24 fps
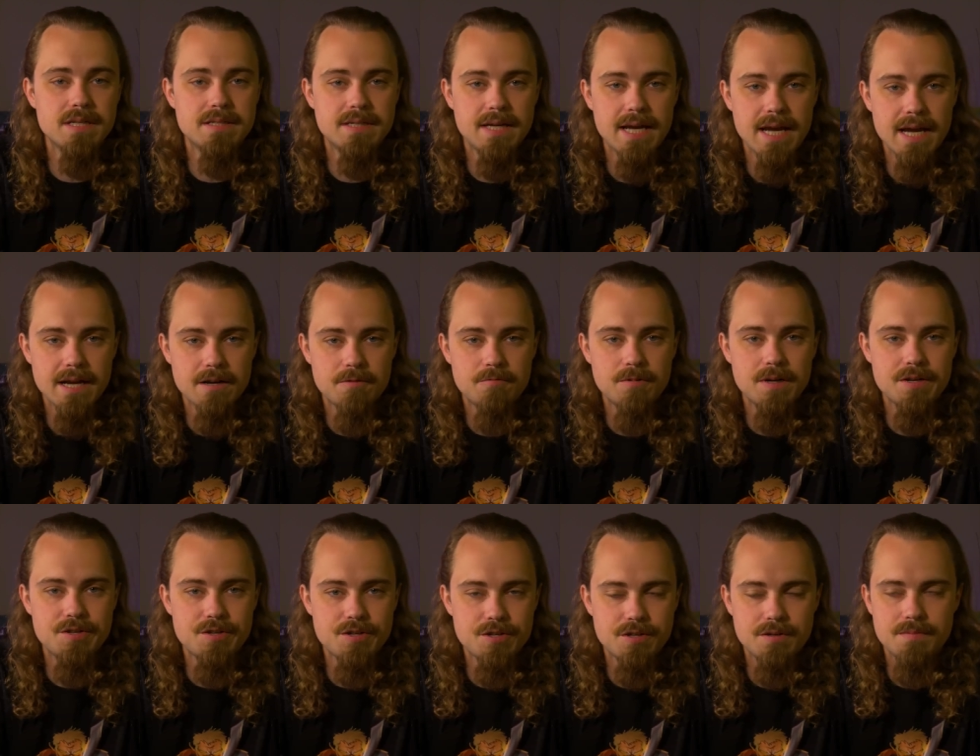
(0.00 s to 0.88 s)
attack,
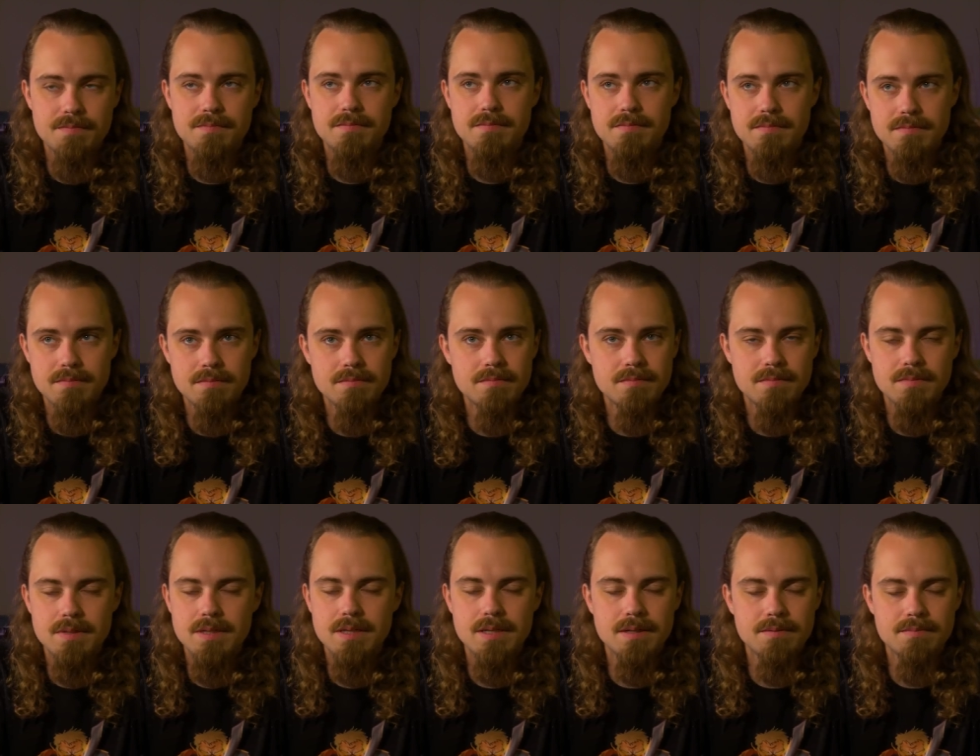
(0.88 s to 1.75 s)
which
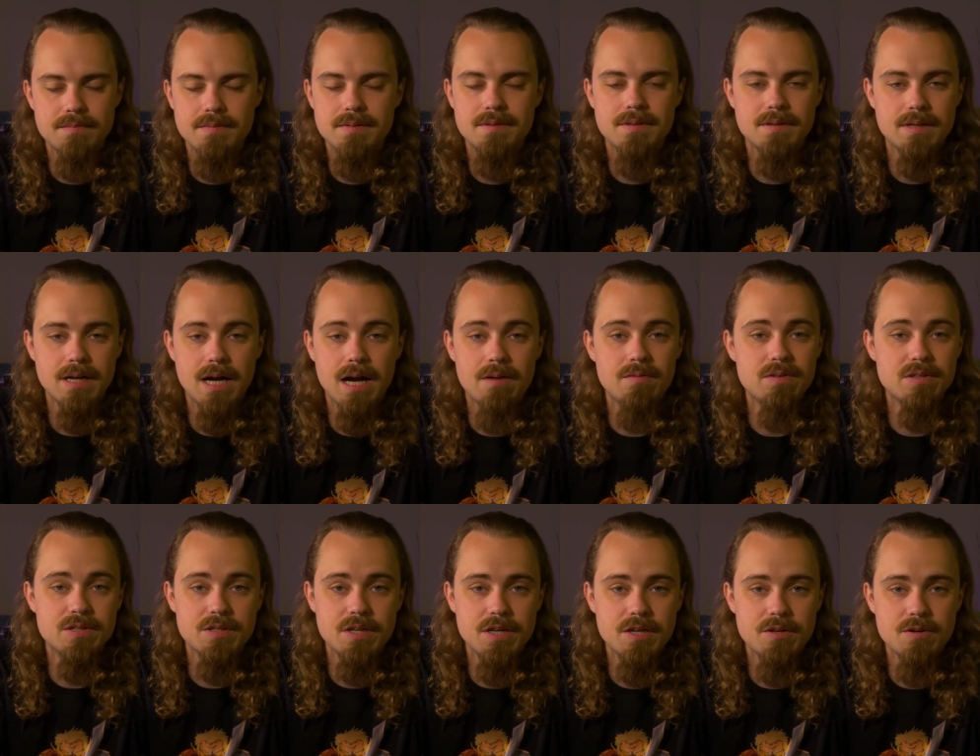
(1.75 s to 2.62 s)
you,
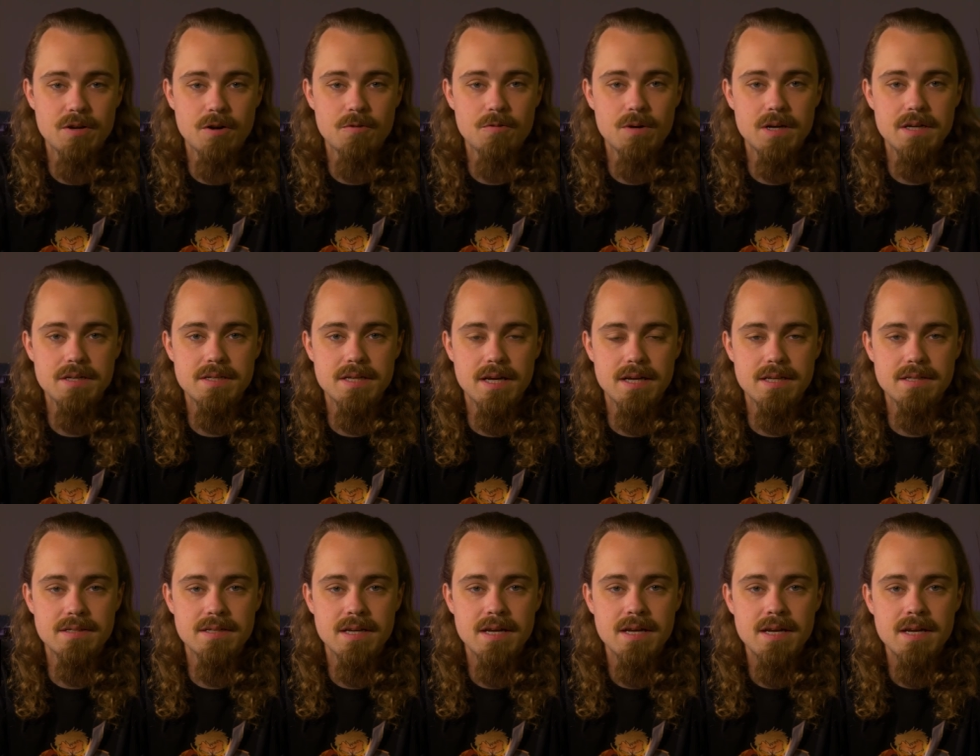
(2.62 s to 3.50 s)
obviously you know what it
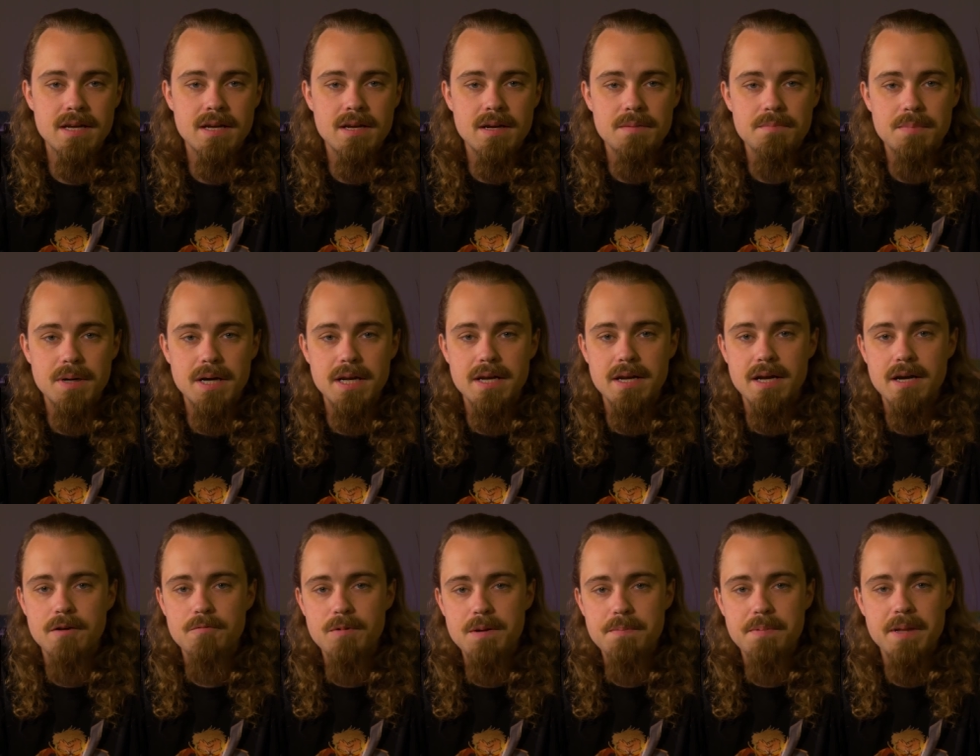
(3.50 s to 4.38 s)
does. But
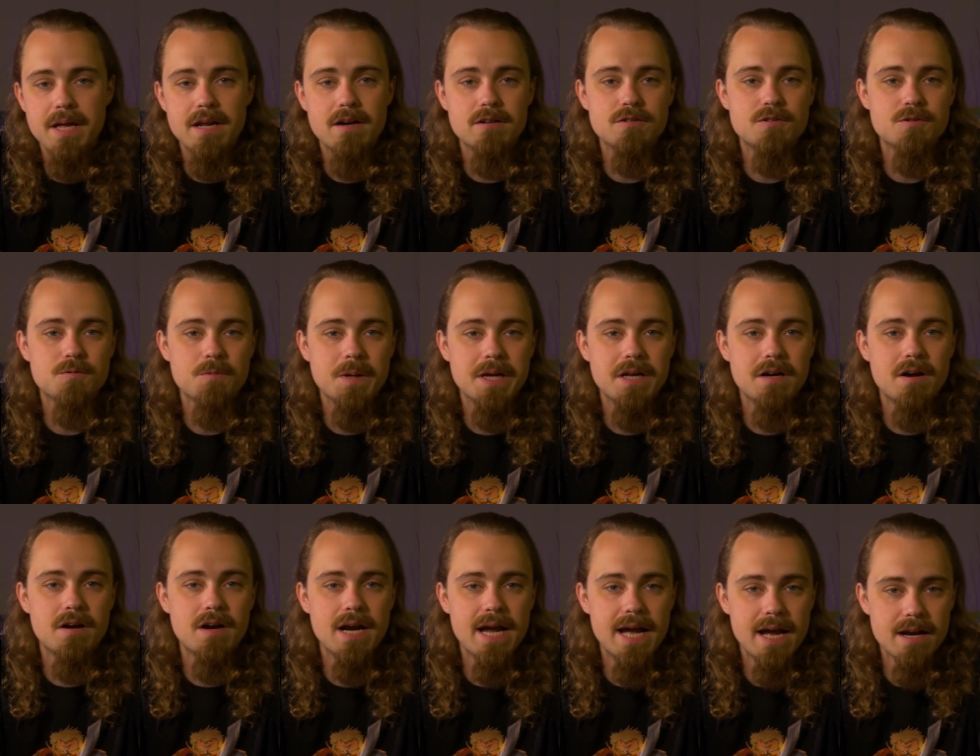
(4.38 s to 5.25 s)
uh, we plan on swinging
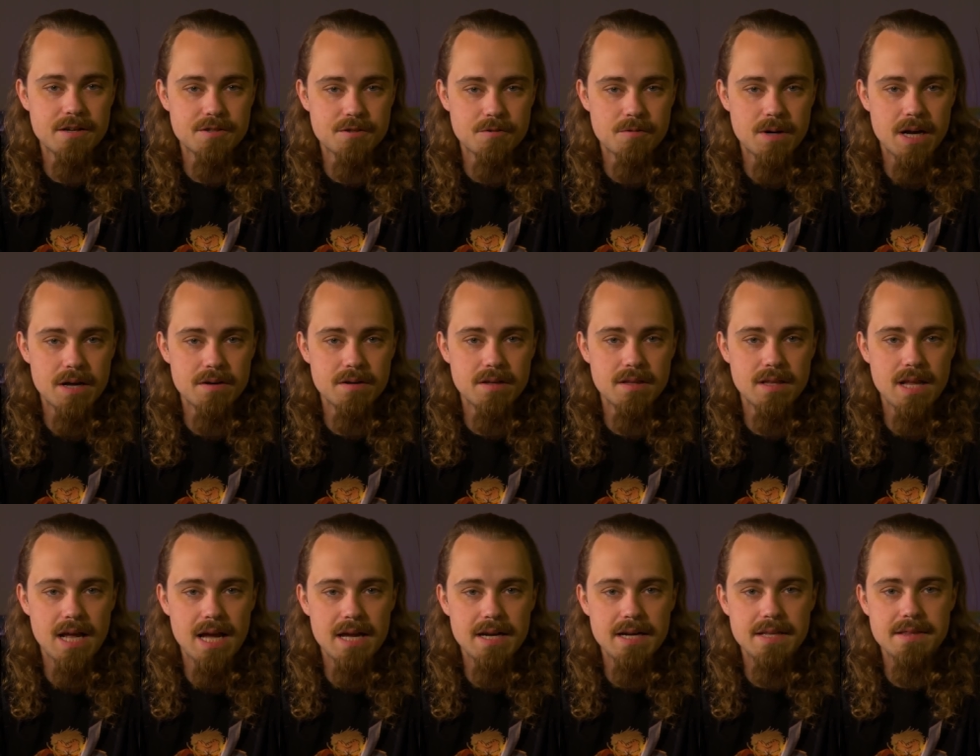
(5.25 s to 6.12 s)
our axe around a
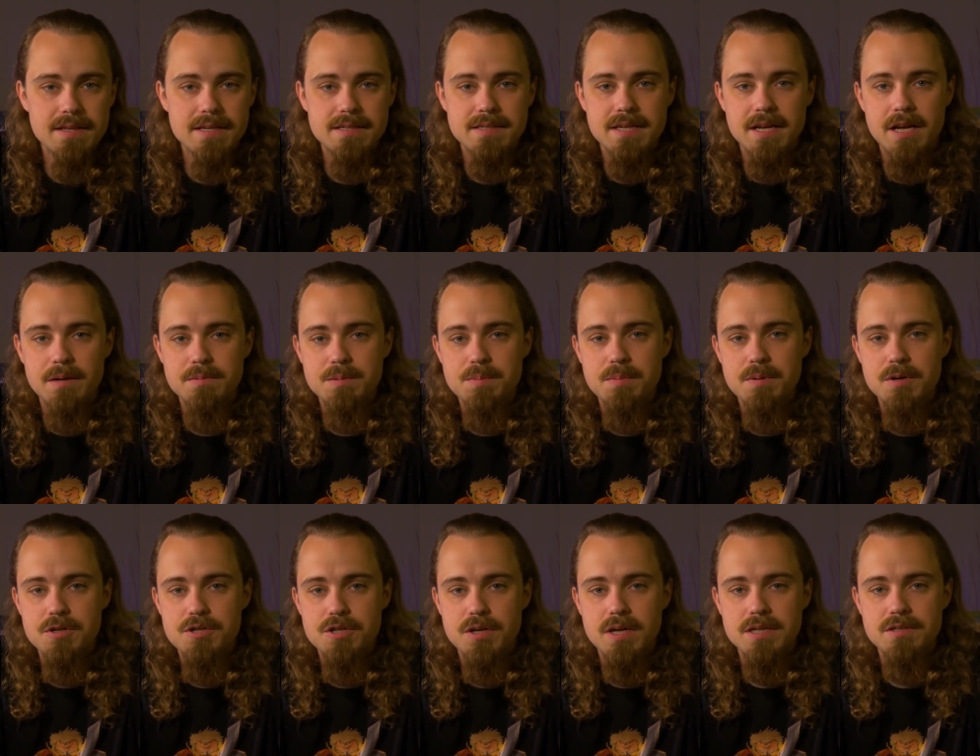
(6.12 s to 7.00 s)
lot, and this helps
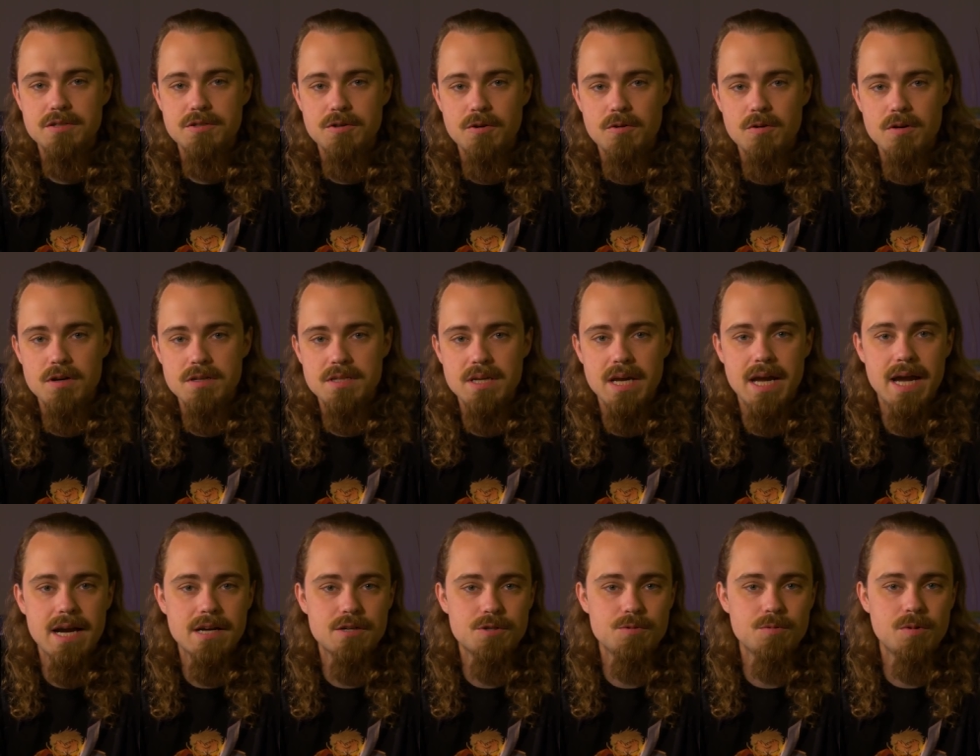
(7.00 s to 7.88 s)
push us towards
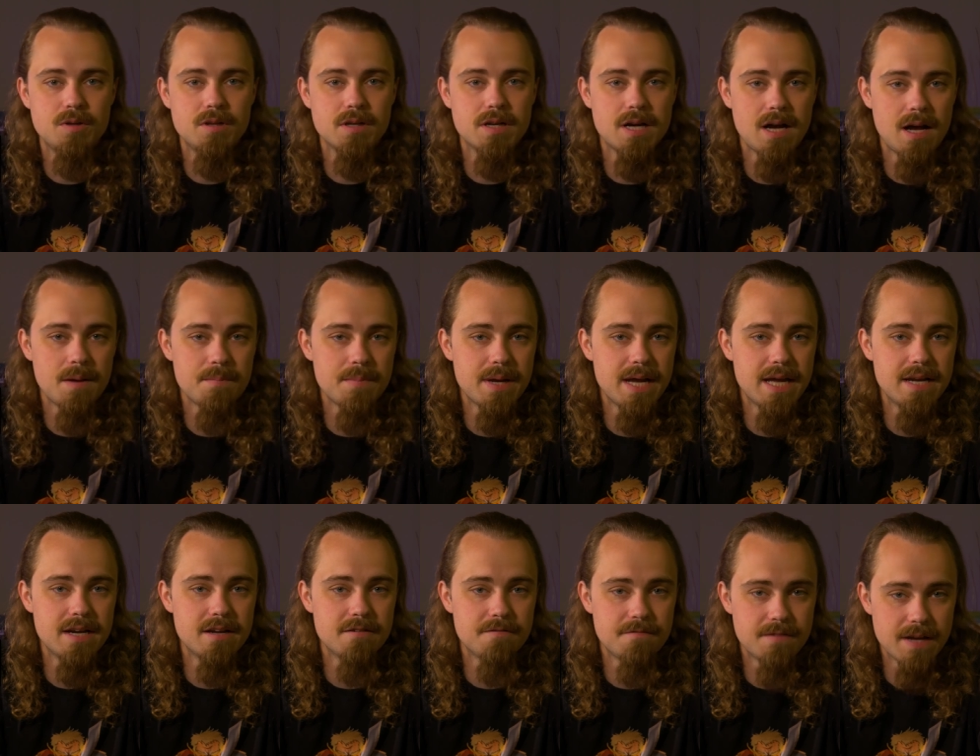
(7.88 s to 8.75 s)
actual
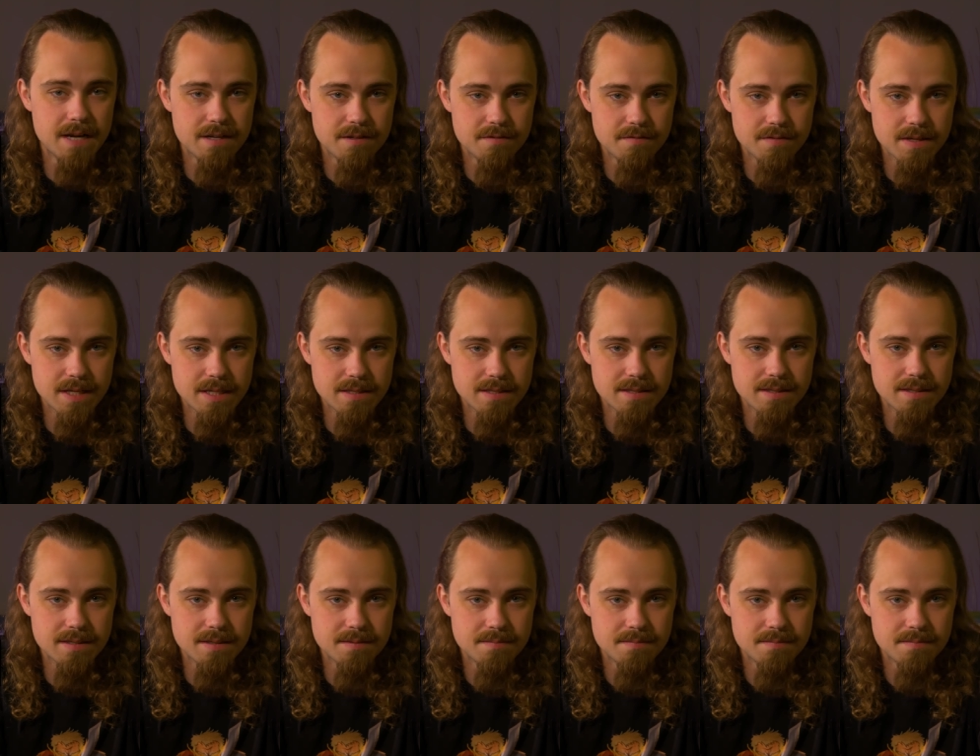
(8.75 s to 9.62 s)
combat
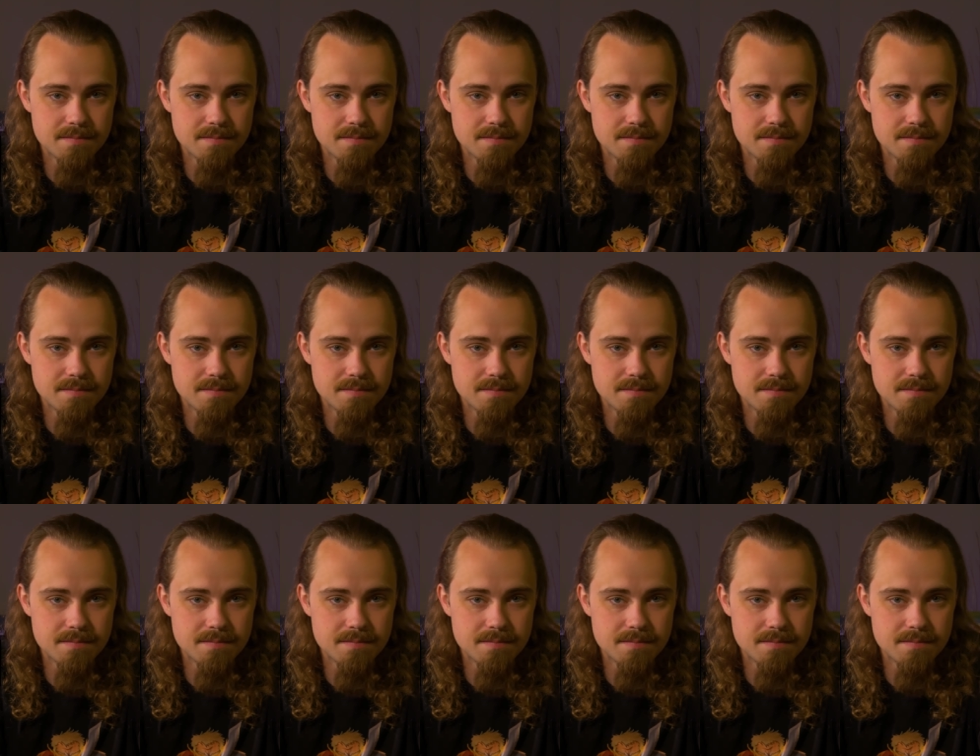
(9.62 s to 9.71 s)
effectiveness.